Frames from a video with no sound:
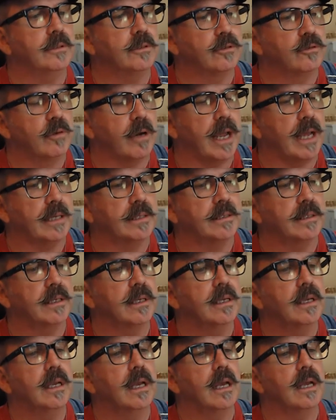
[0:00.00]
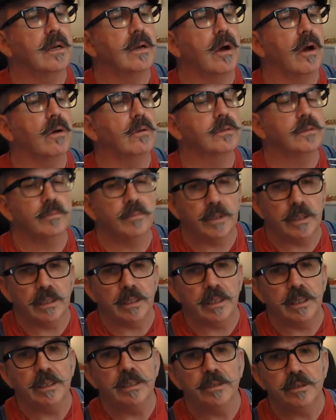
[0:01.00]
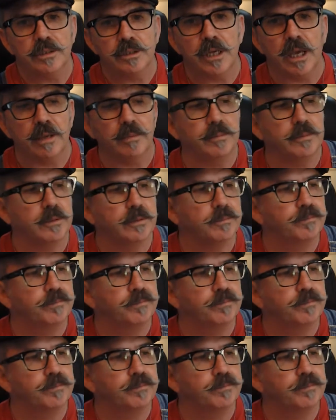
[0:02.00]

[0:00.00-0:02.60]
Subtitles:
tracked, and ultimately shaped.